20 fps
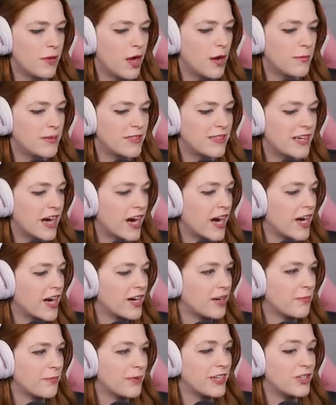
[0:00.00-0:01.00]
Mom is
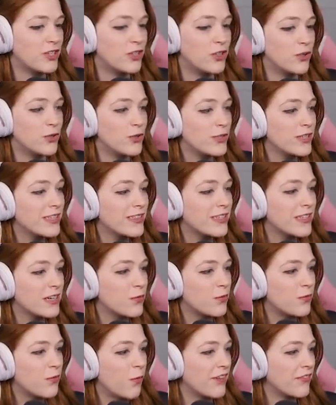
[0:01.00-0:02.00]
tired, but Judith
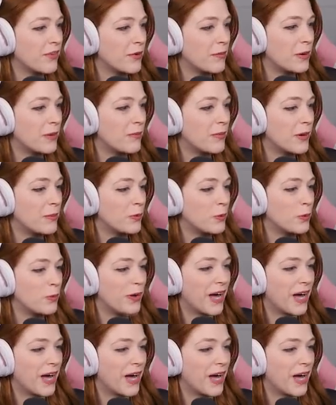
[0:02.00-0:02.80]
could give him a bubble